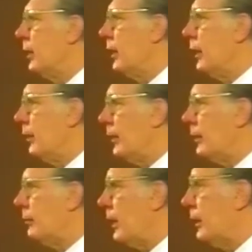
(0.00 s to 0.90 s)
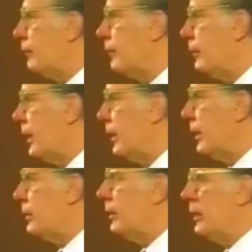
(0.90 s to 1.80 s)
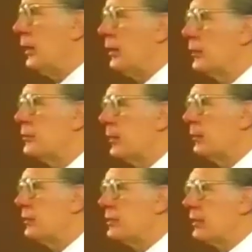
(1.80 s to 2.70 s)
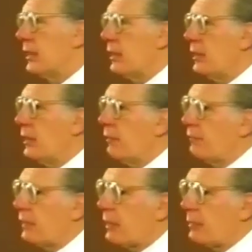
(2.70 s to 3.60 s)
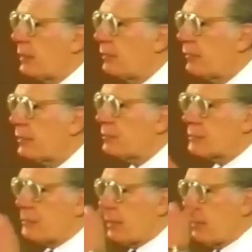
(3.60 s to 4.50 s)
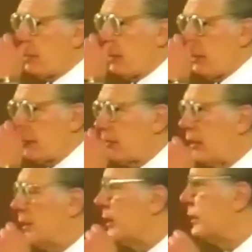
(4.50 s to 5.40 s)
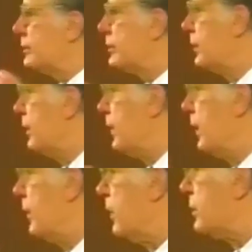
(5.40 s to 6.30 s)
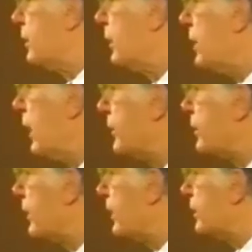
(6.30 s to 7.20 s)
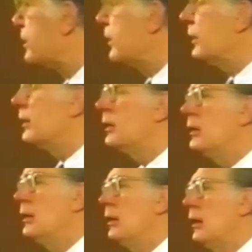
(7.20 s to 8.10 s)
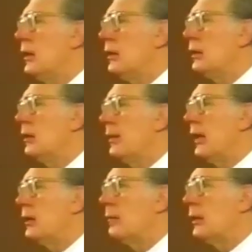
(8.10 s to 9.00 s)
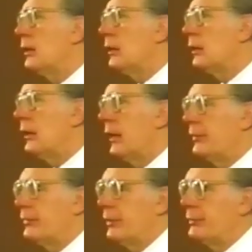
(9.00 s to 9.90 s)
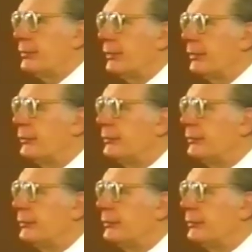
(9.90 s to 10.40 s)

It had been around for about 100 years, but it was a phenomenon of interest primarily to scientists. It wasn't looked at seriously until about the middle of the last century.